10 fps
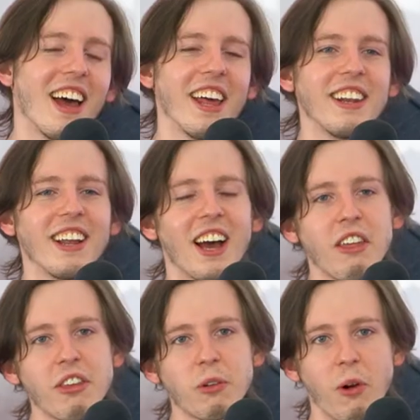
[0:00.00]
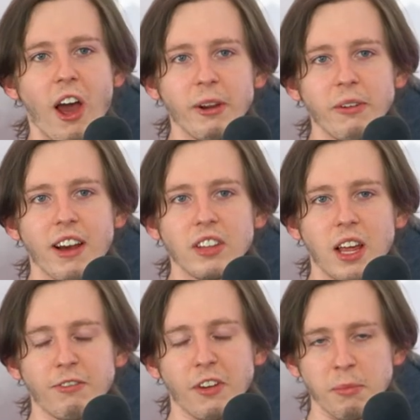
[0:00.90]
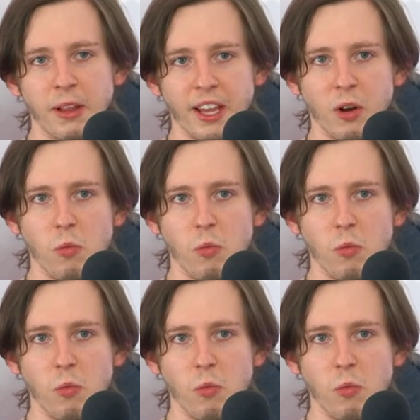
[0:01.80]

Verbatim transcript: And I think Ryan would have a lot of fun playing a